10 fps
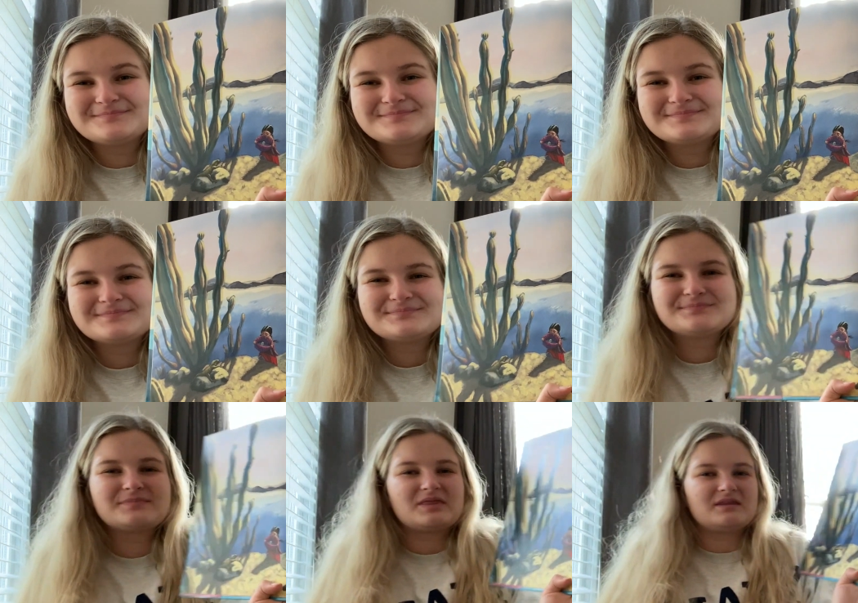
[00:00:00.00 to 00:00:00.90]

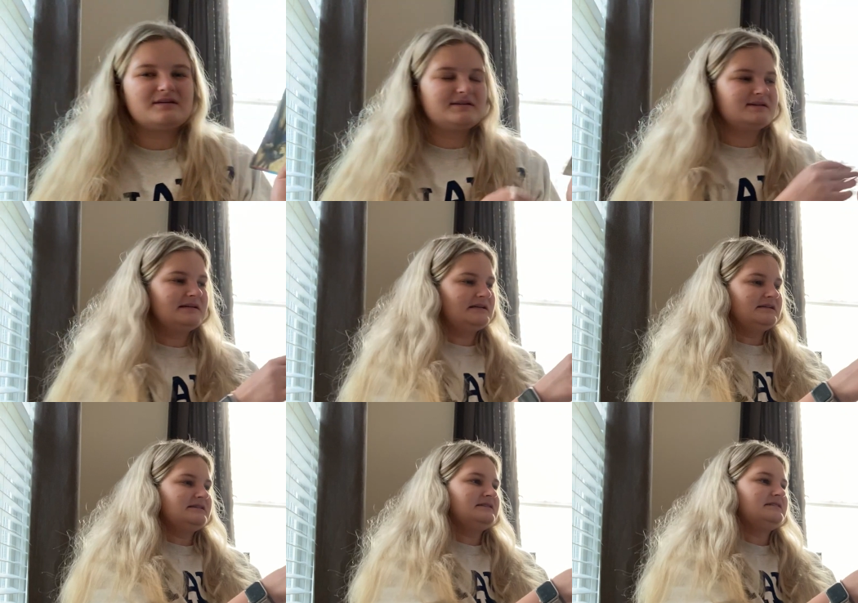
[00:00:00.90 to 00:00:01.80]

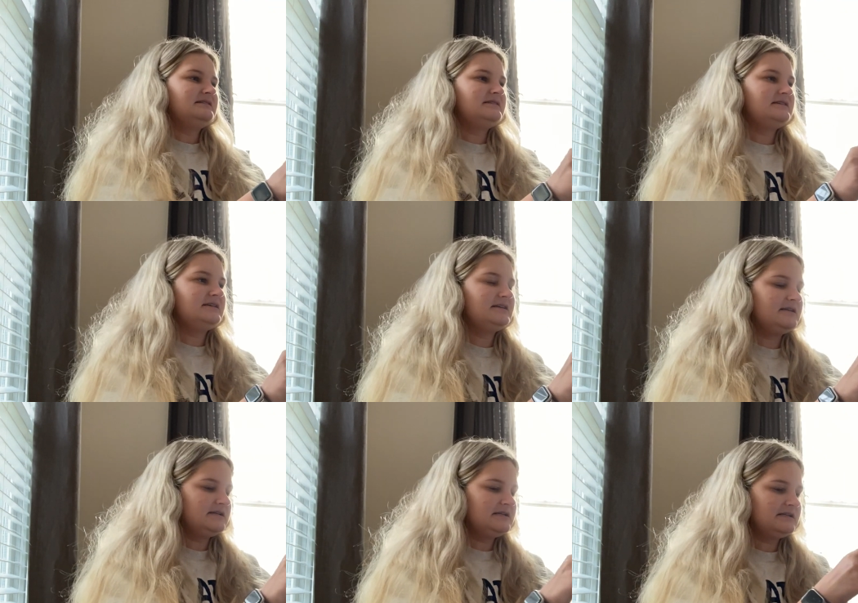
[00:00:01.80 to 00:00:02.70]

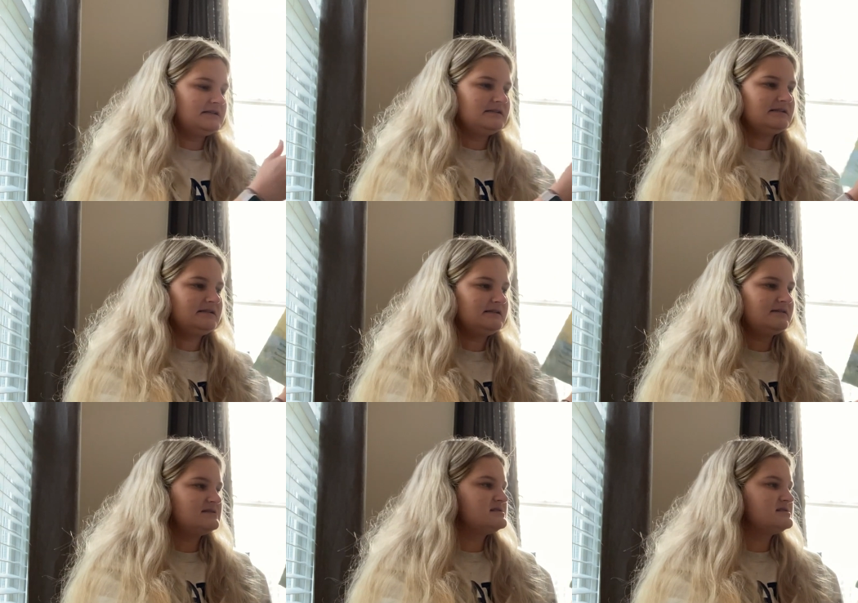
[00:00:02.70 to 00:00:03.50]
No one is speaking in this clip.